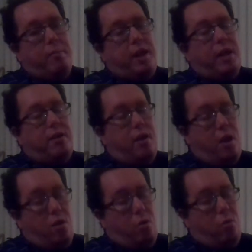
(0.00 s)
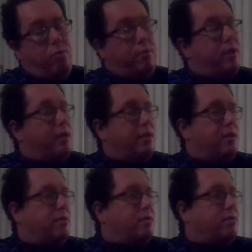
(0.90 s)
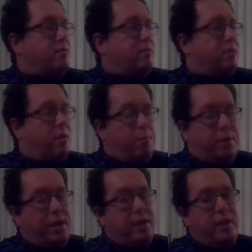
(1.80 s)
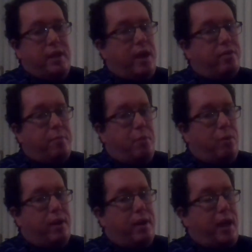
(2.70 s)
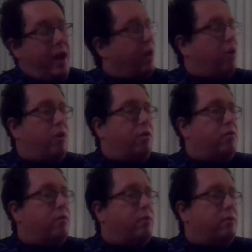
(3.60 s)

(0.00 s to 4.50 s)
like, "No, that is completely not the point at all.